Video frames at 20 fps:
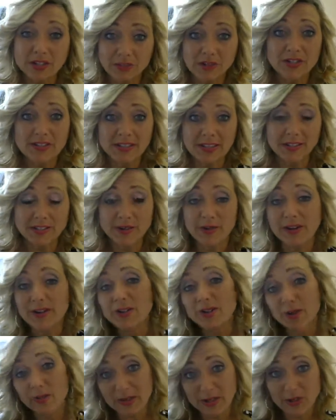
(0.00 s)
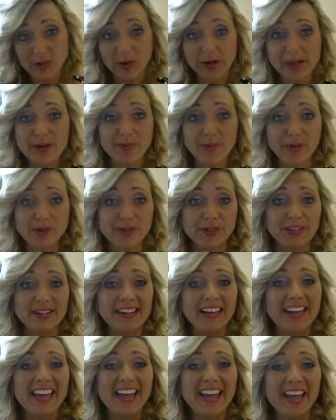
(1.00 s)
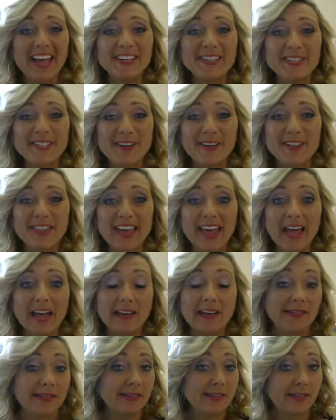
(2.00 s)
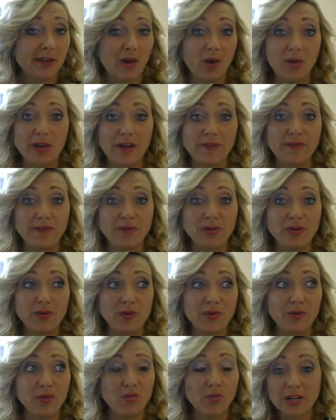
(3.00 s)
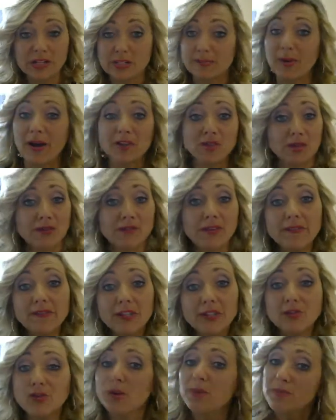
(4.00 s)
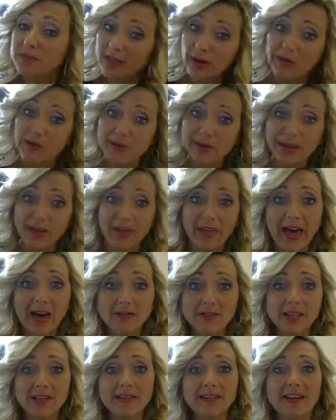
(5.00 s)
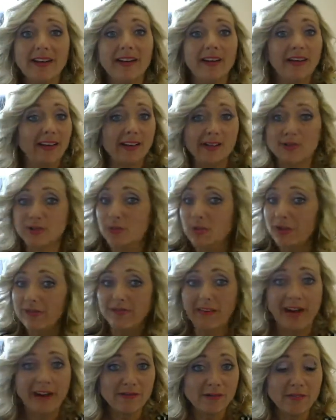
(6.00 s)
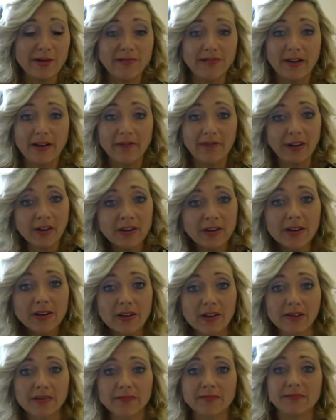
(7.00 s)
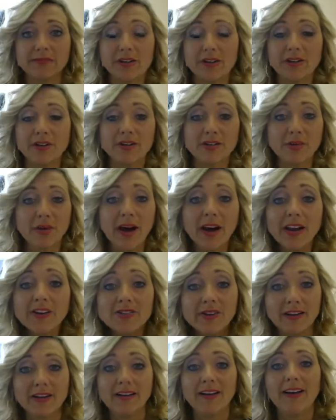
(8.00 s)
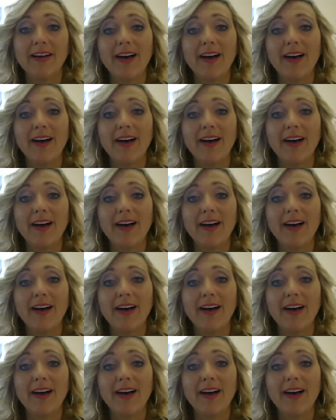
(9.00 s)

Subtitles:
for a sunscreen, so it'd be 20 a person. And so if you want to sponsor 50 troops, that would be 1,000. It's 25 would be 500, or you can do 100.